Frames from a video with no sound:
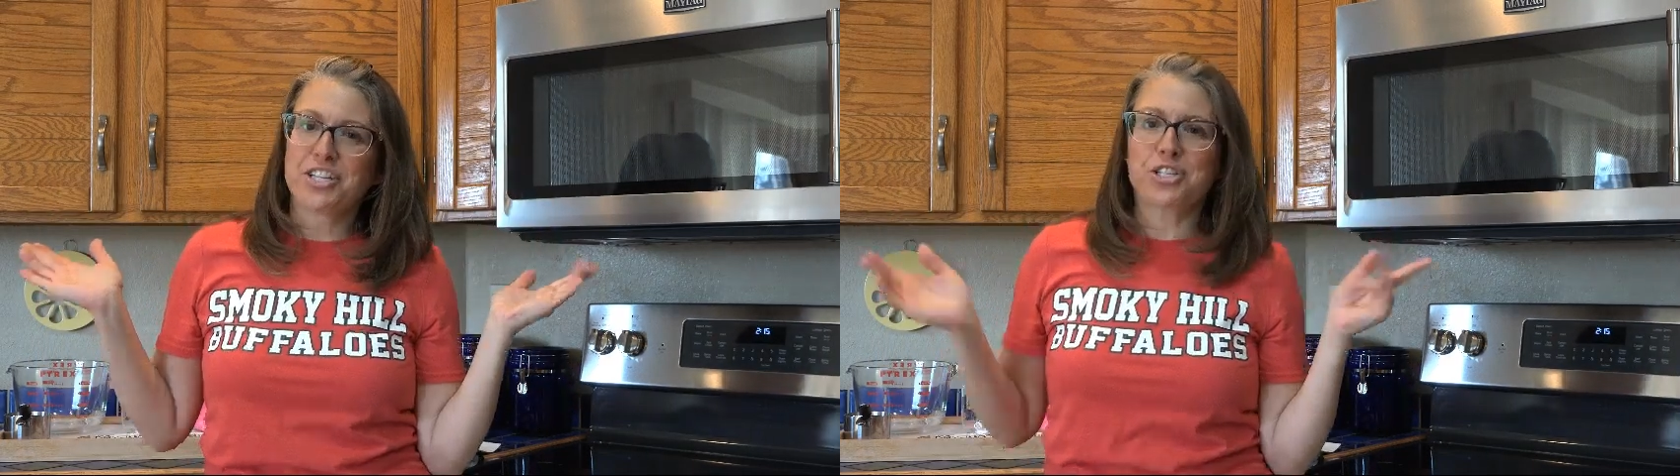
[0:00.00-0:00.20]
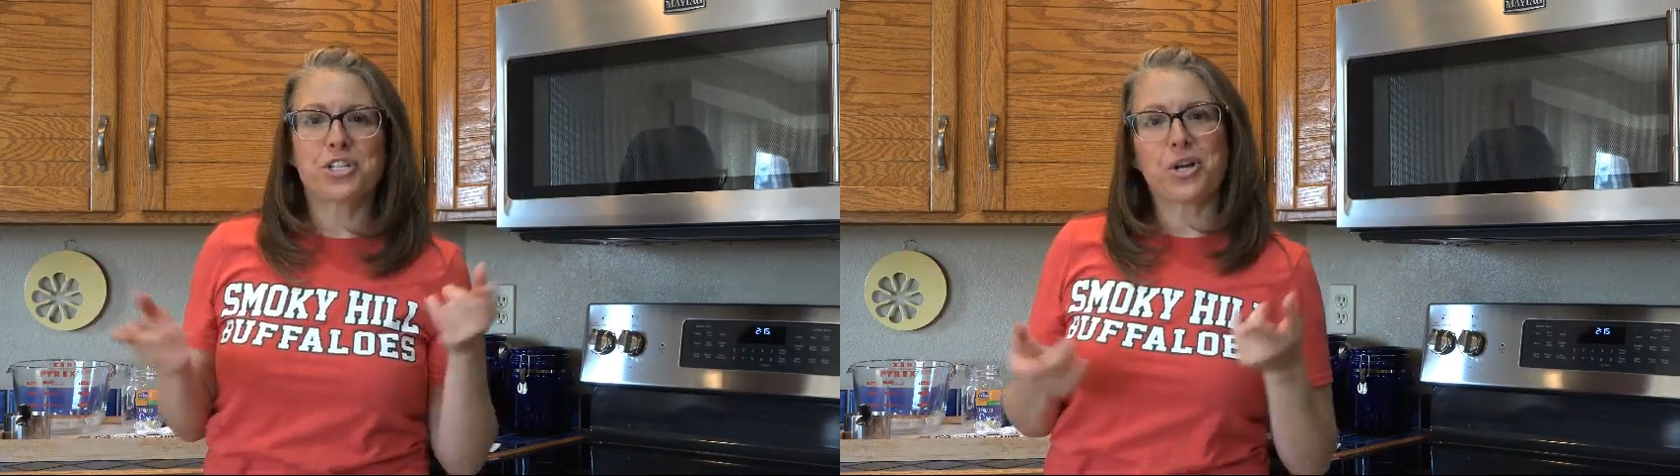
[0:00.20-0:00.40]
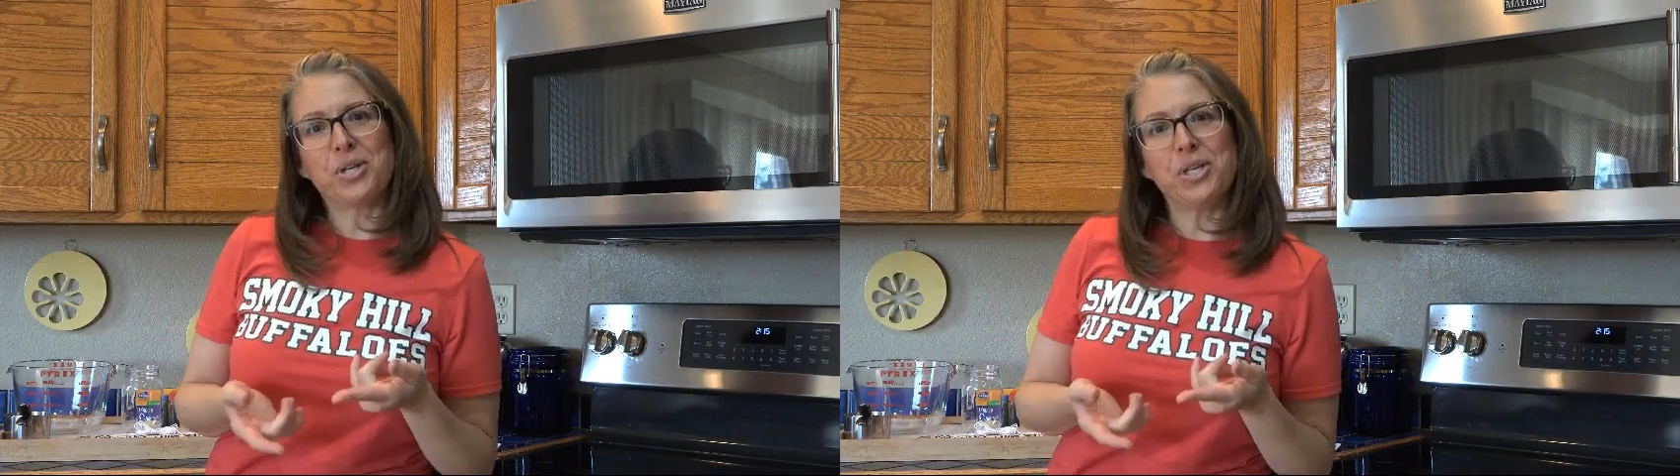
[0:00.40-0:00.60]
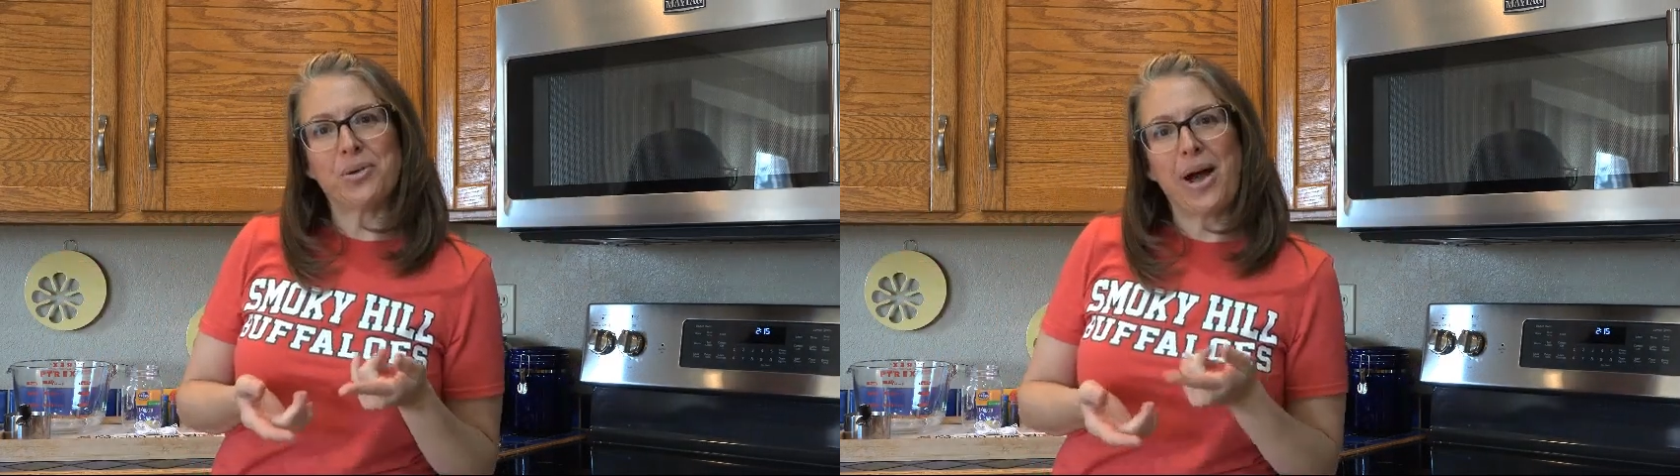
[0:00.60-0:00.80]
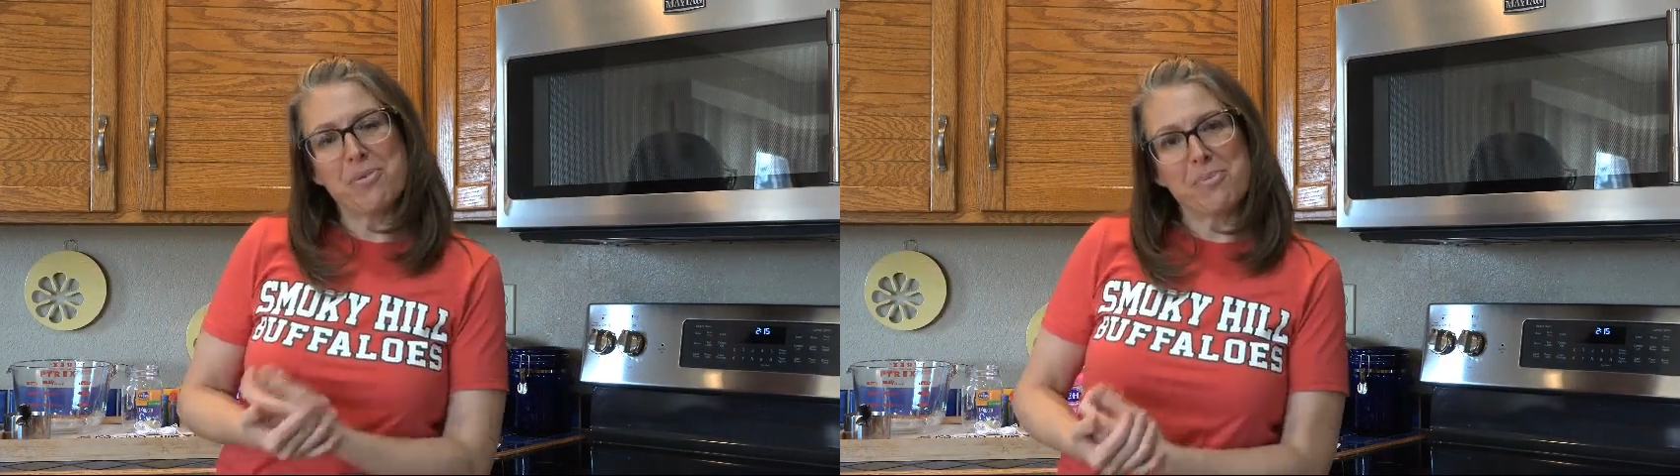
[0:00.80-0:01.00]
to show you
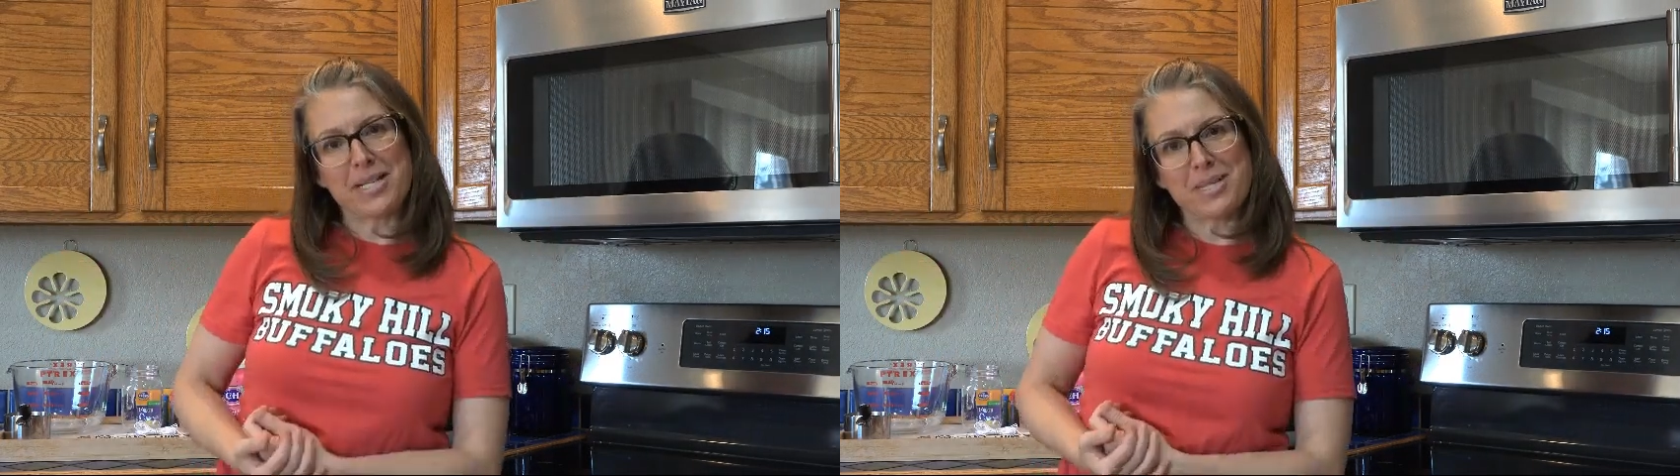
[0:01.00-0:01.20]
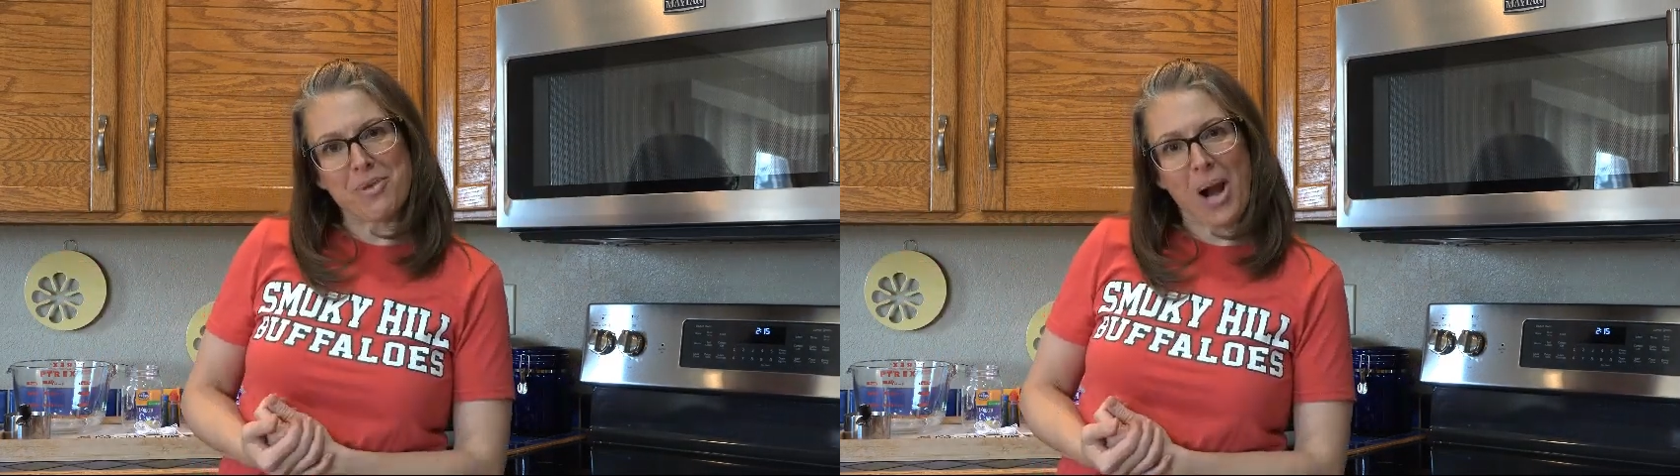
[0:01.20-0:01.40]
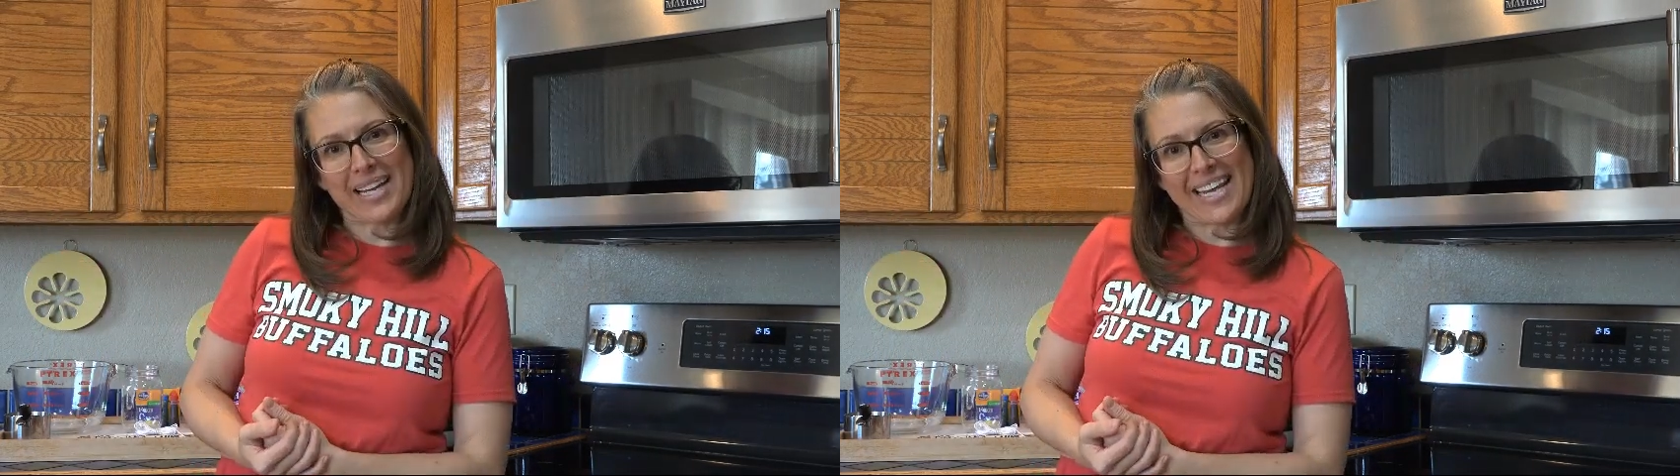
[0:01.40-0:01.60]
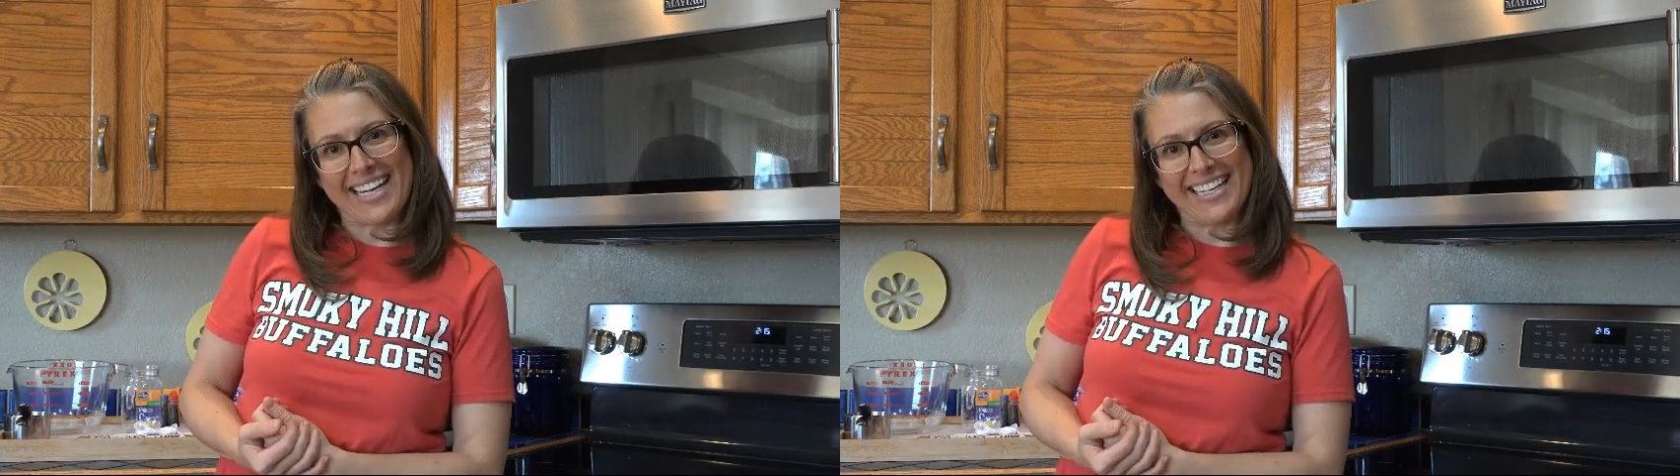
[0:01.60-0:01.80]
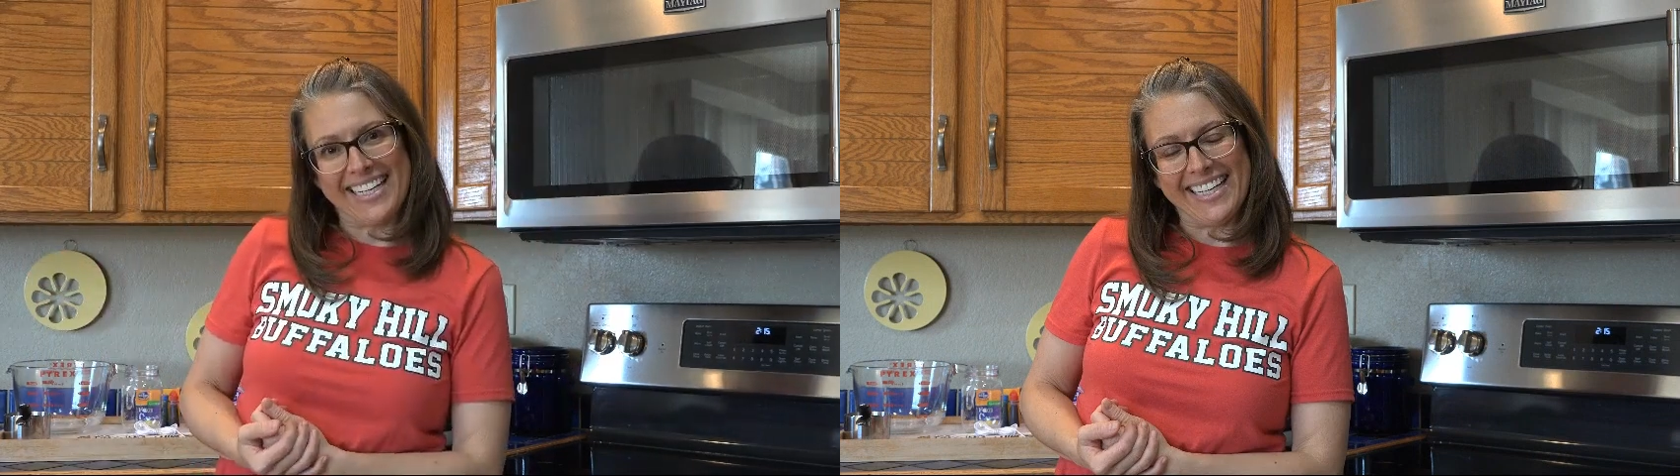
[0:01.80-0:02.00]
how to make some rock
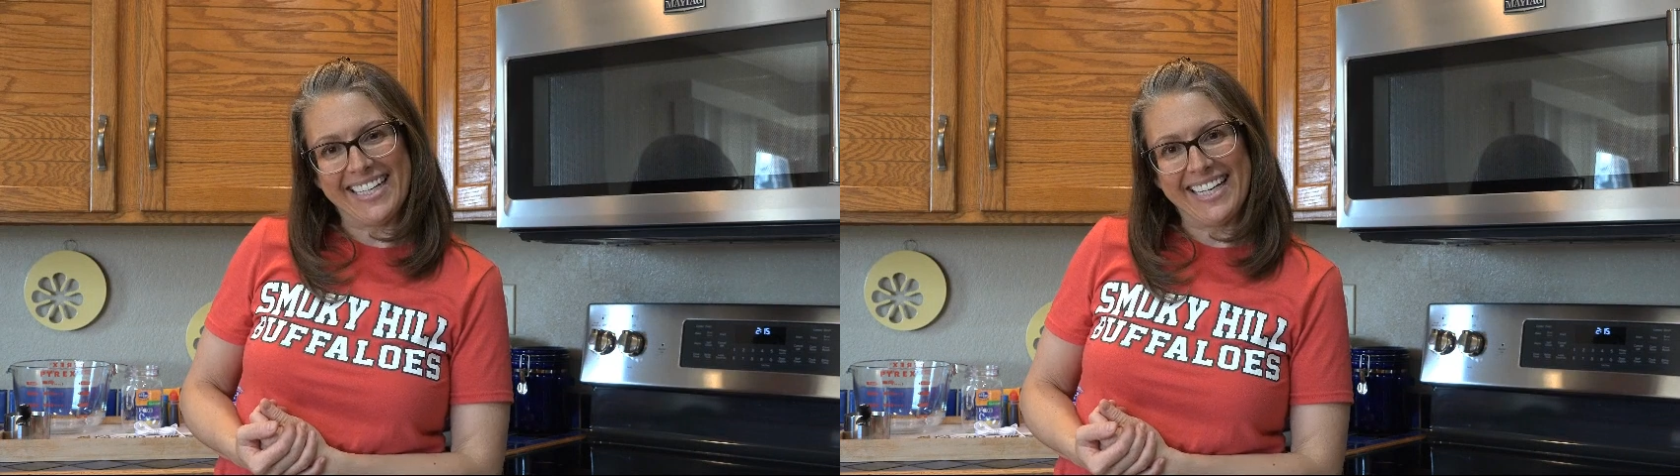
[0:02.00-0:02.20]
candy.